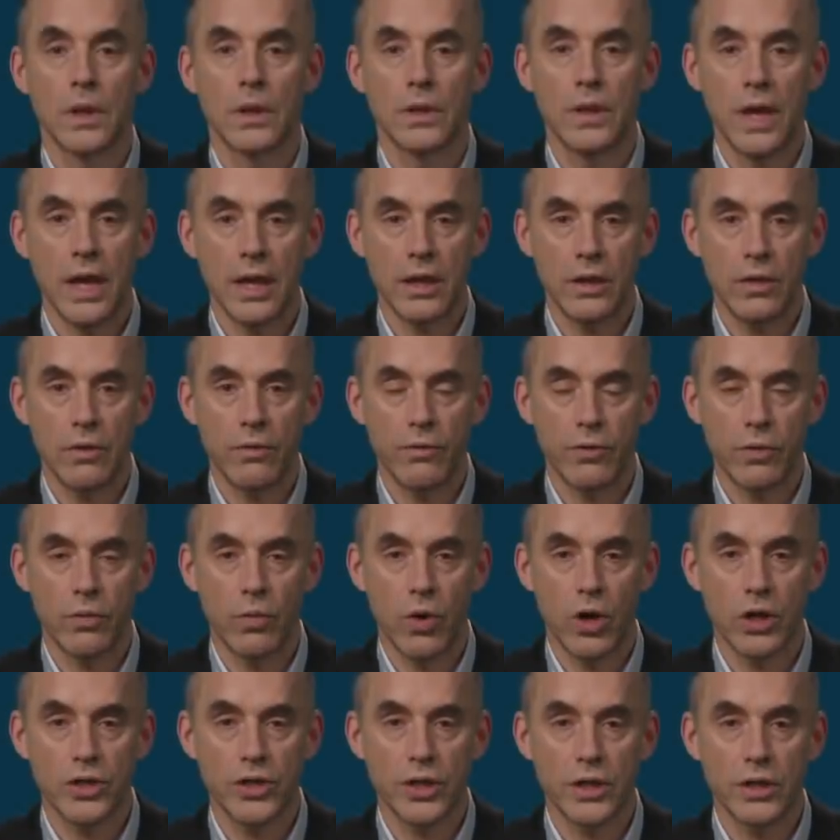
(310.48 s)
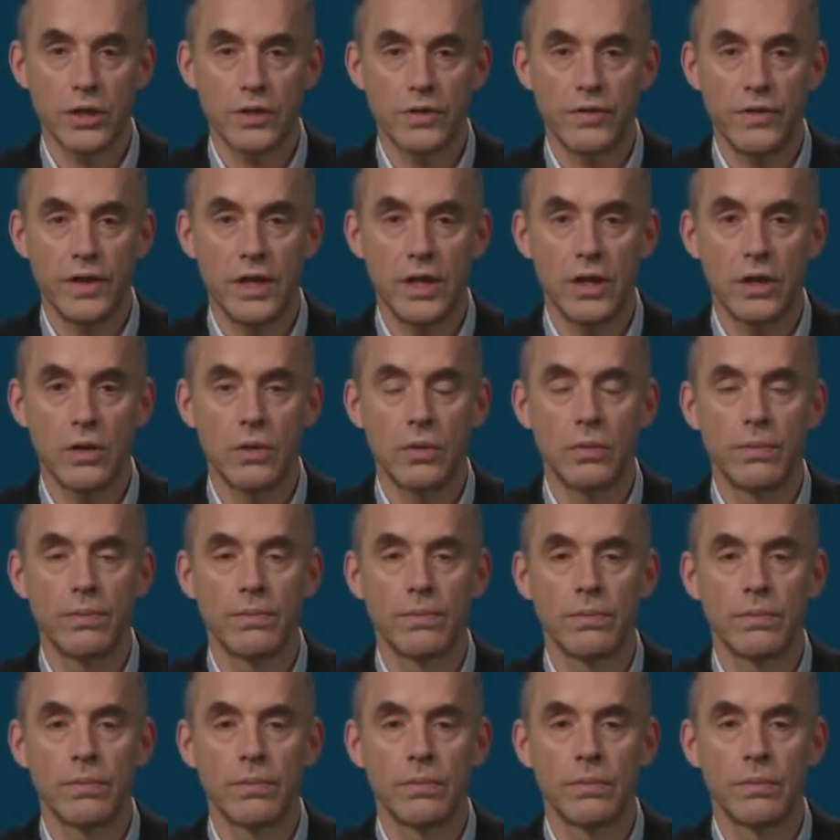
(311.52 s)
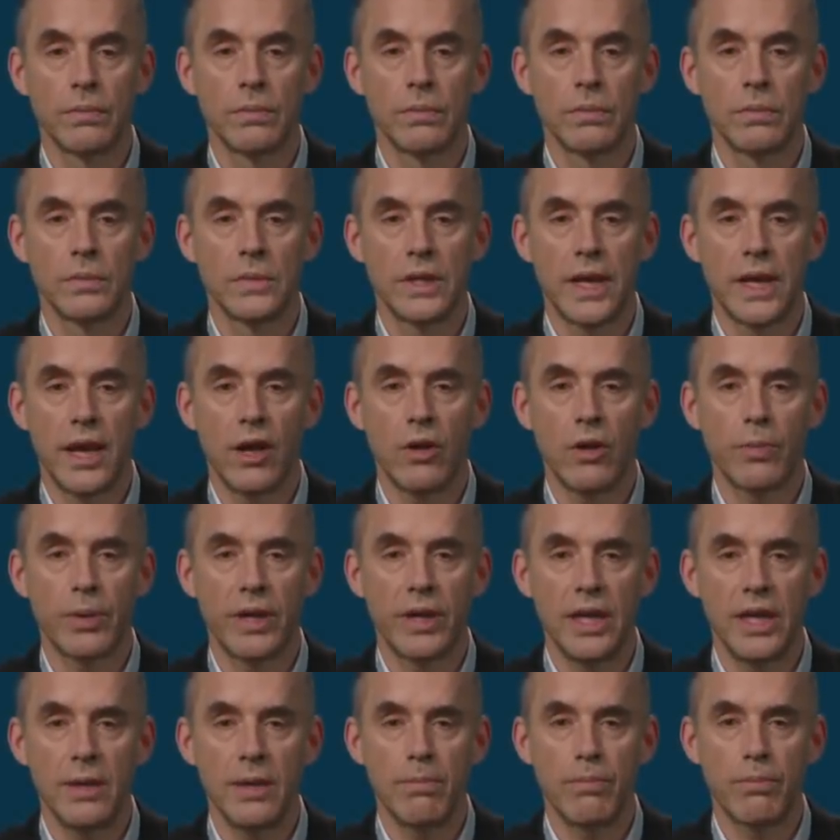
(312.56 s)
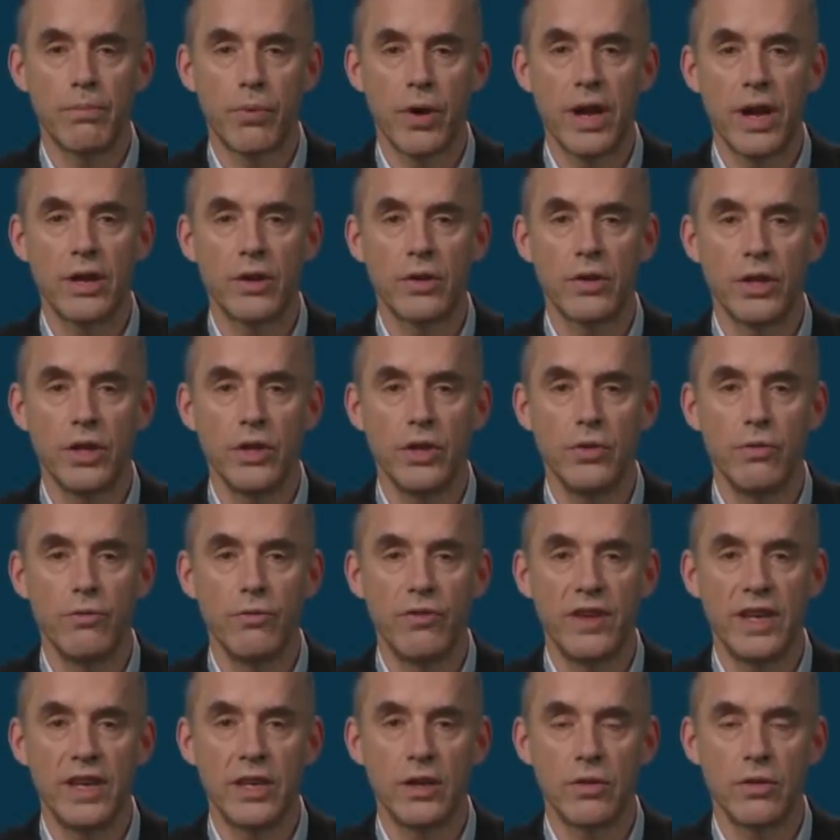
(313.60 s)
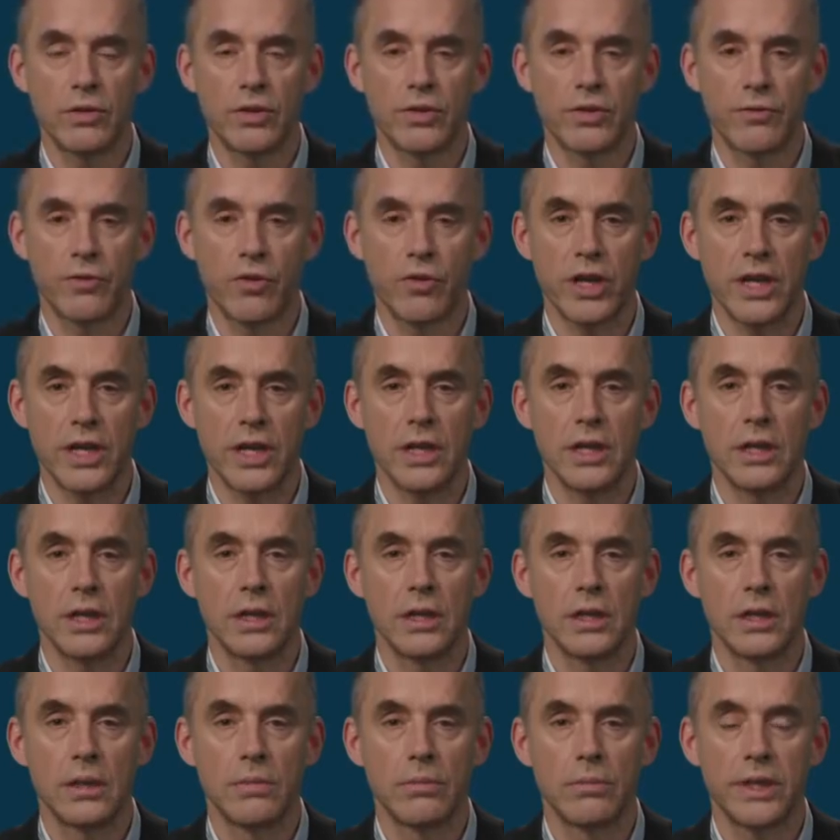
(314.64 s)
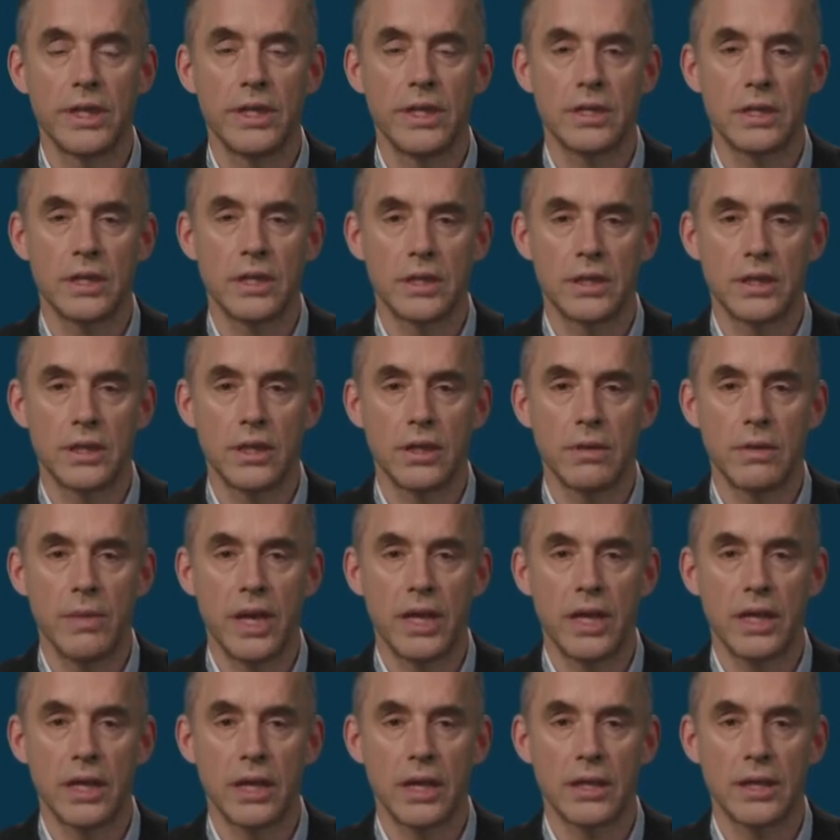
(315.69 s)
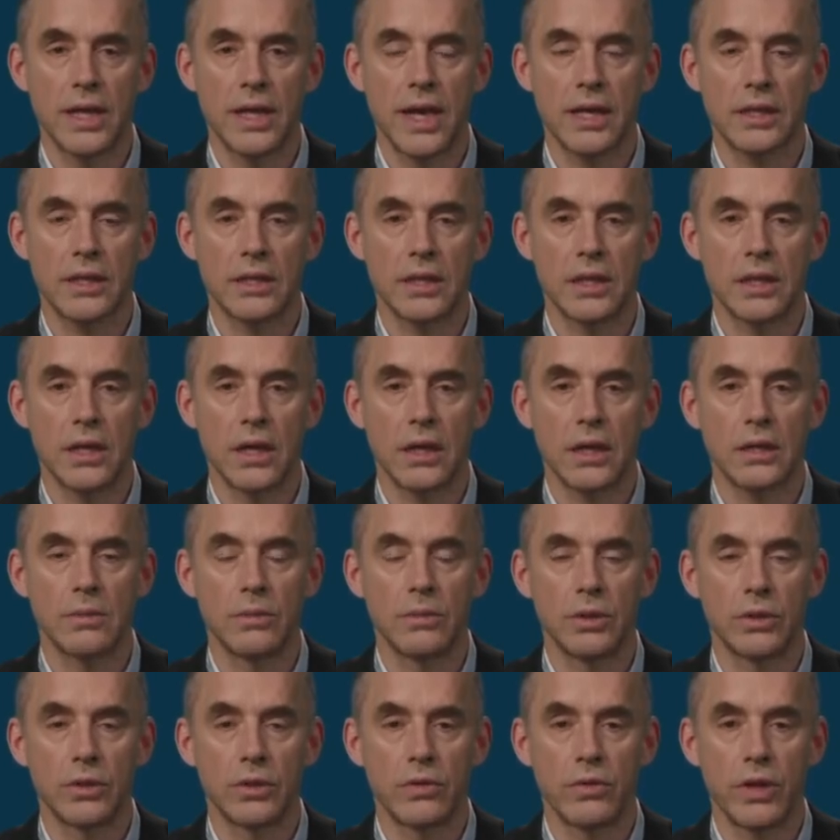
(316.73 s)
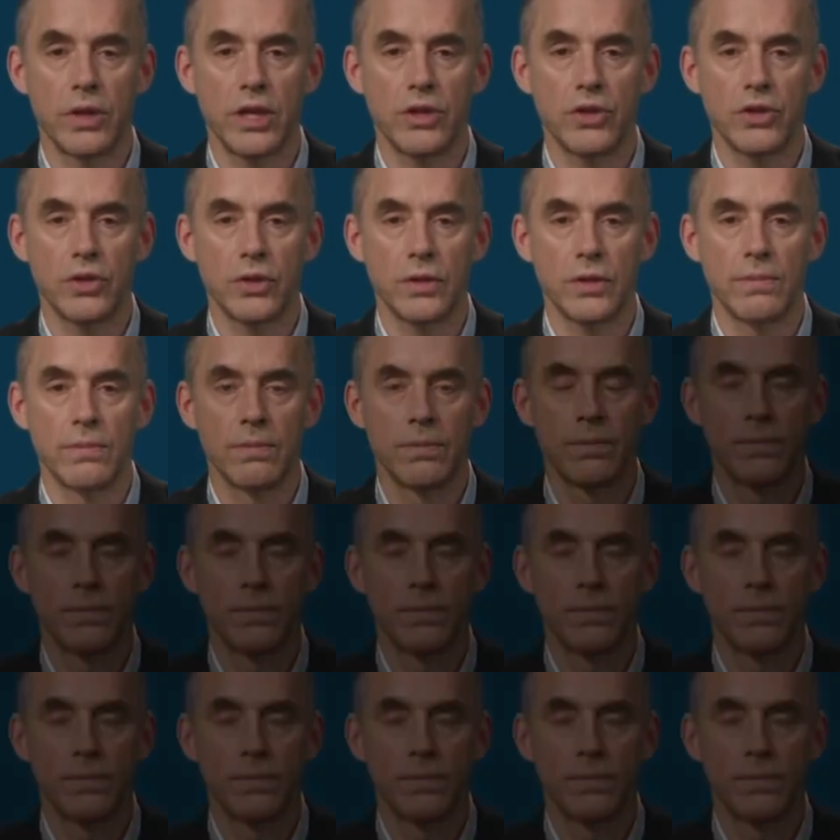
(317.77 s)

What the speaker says: Thank you for watching this video. To help keep PragerU videos free, please consider making a tax-deductible donation.